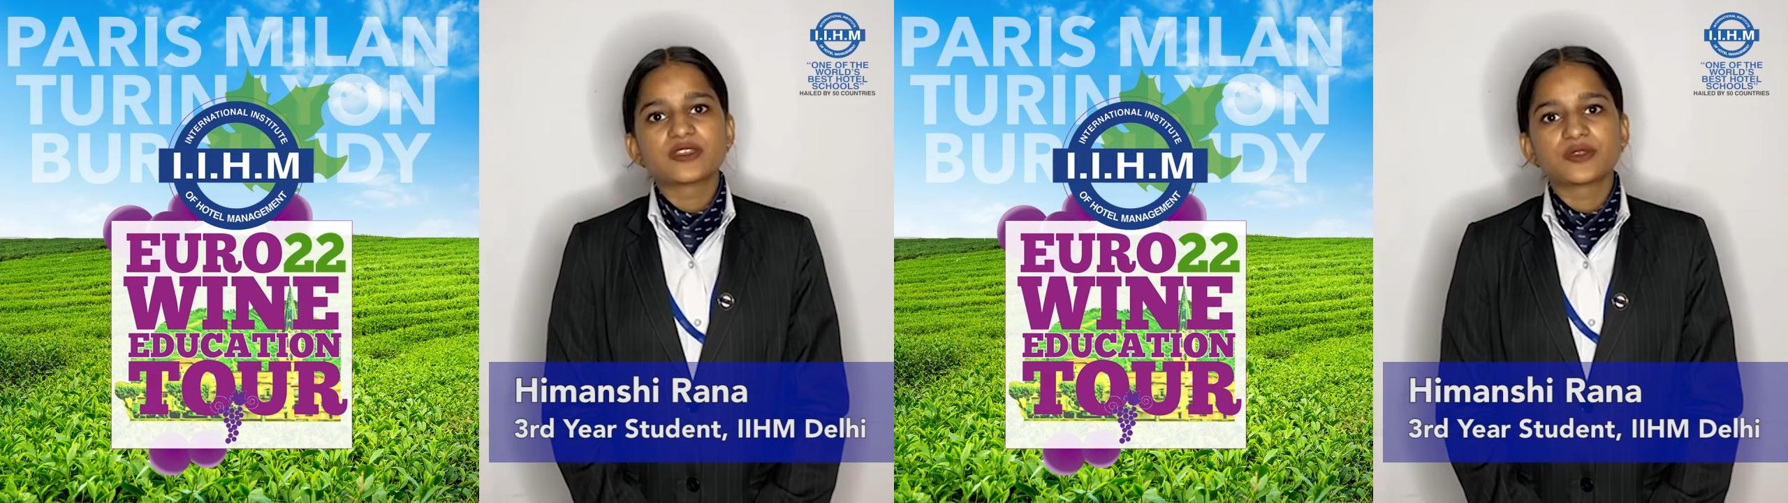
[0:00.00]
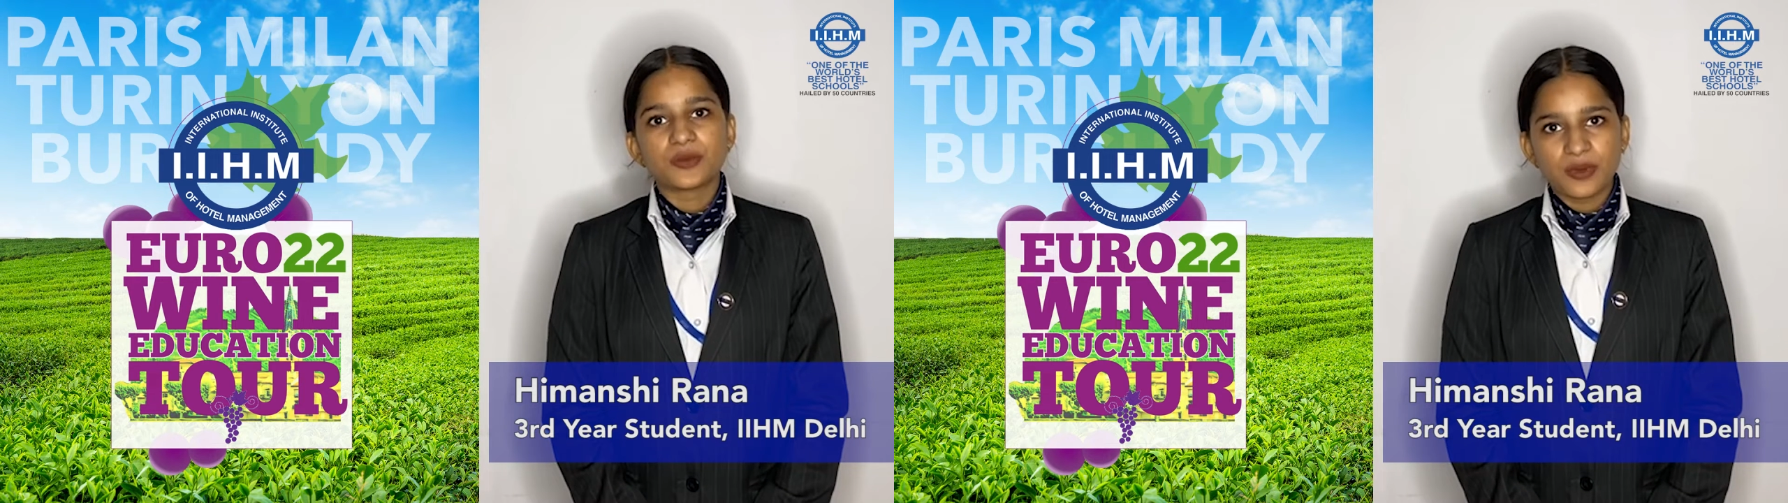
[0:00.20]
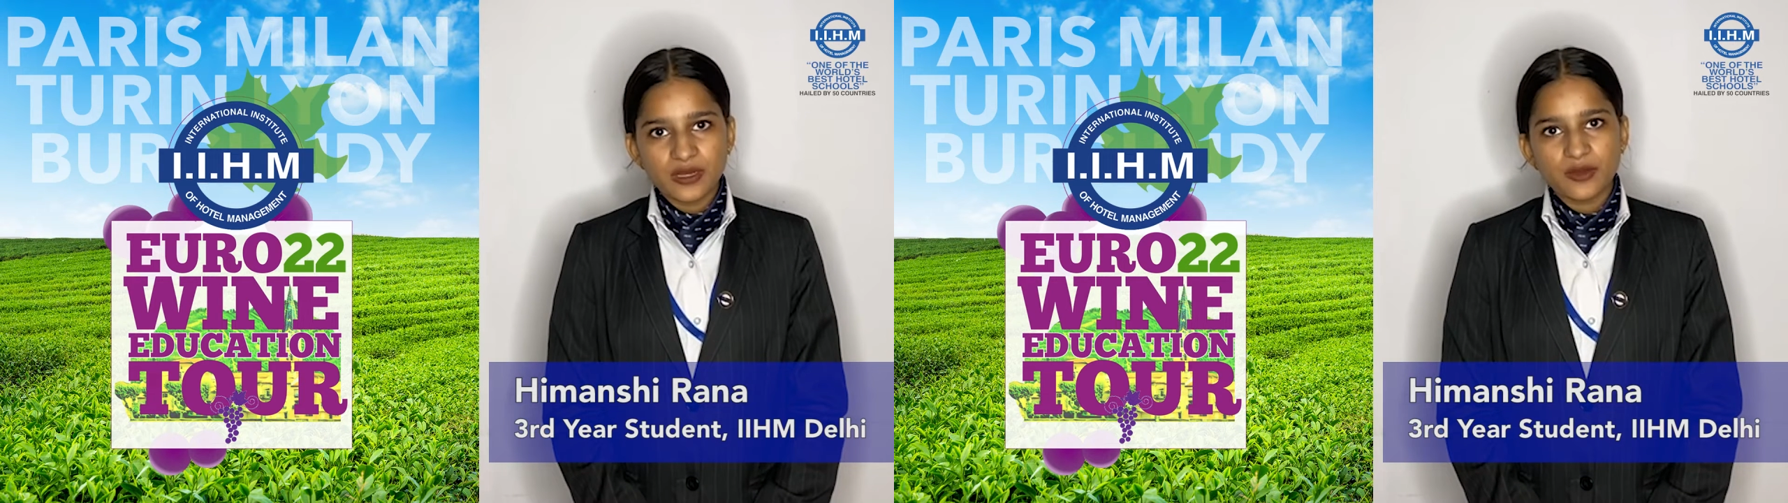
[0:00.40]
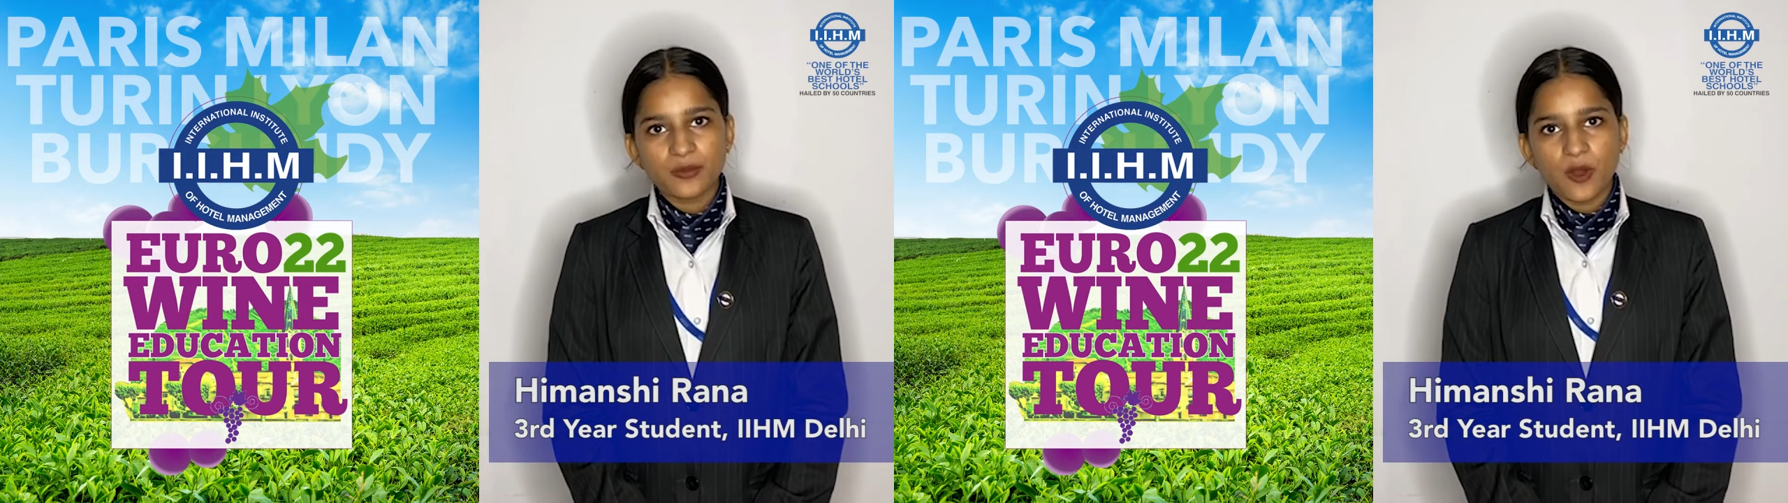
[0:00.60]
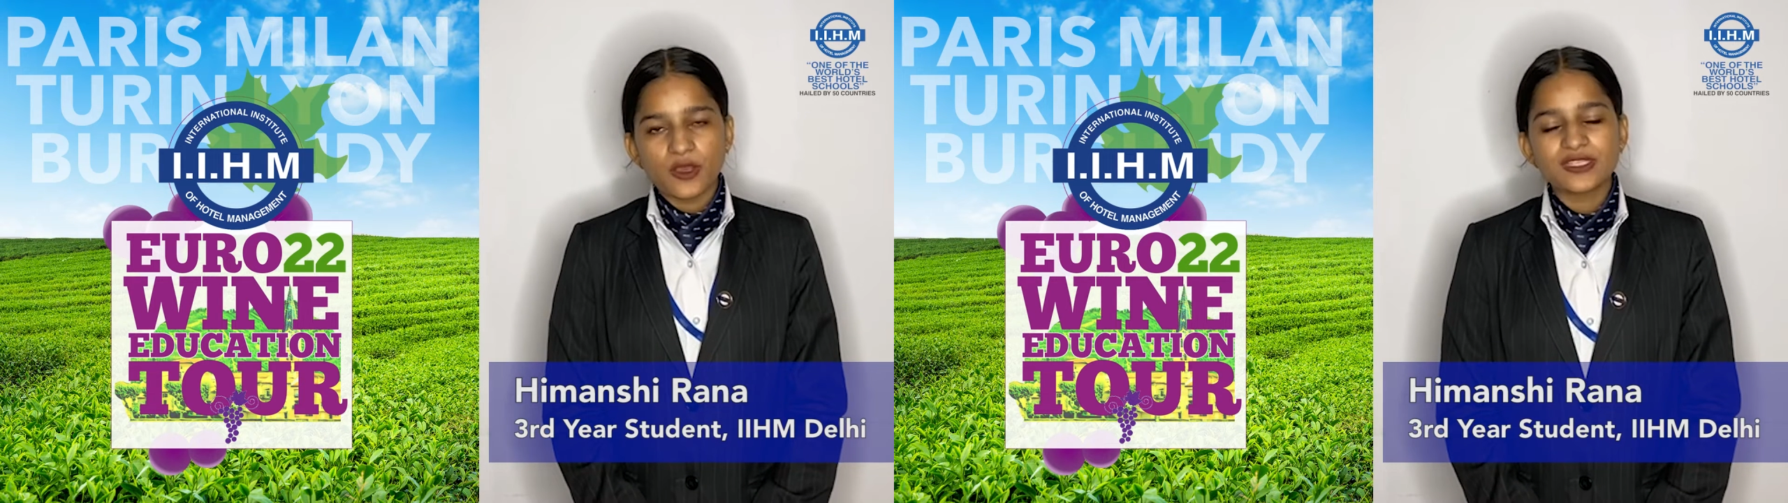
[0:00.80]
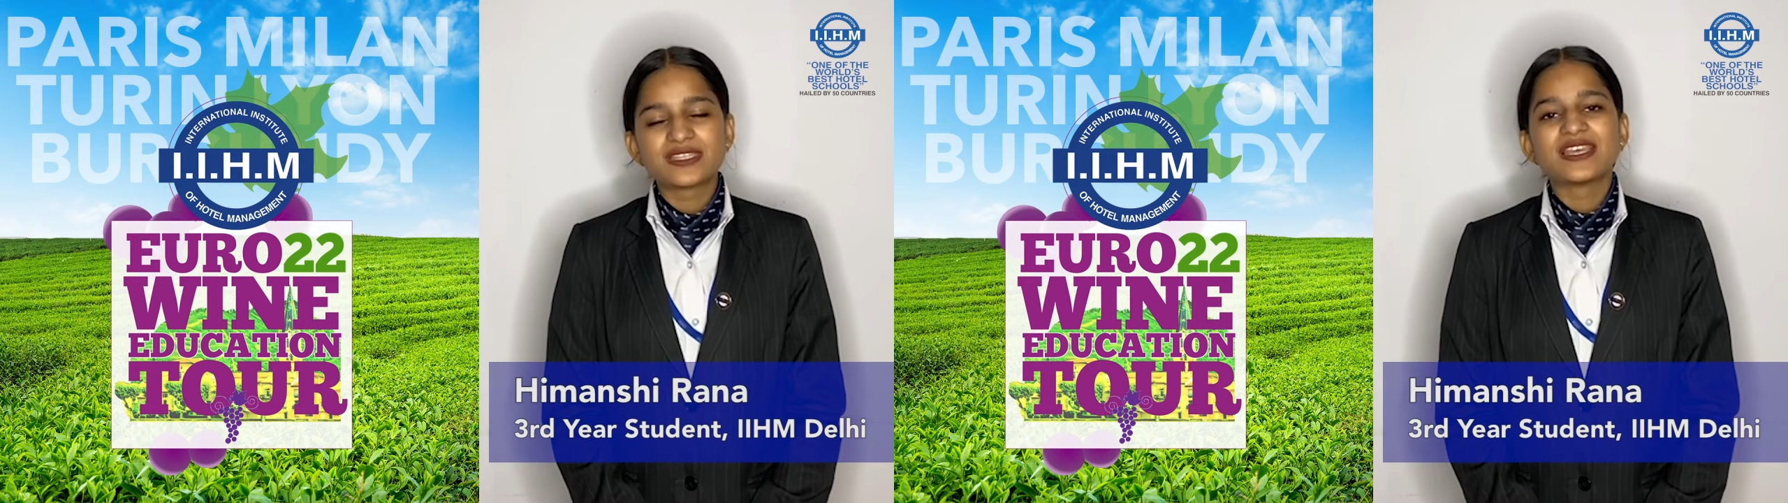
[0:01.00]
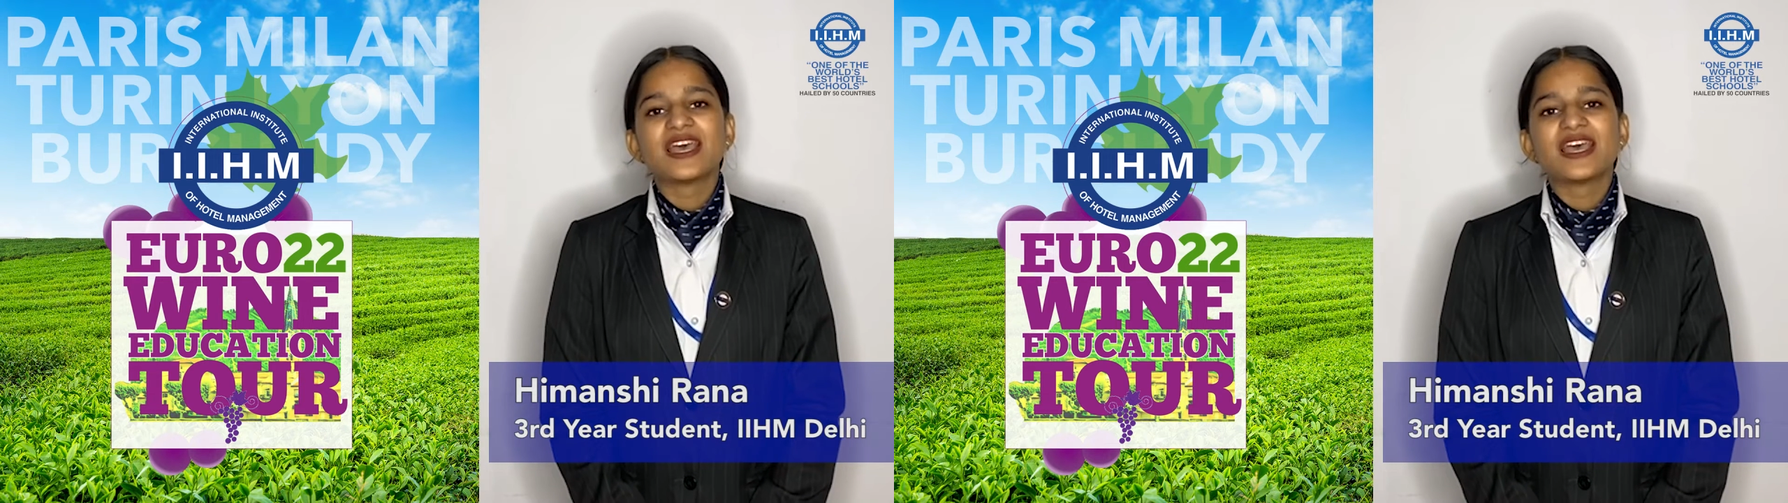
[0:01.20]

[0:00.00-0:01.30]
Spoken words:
Shivarna Boss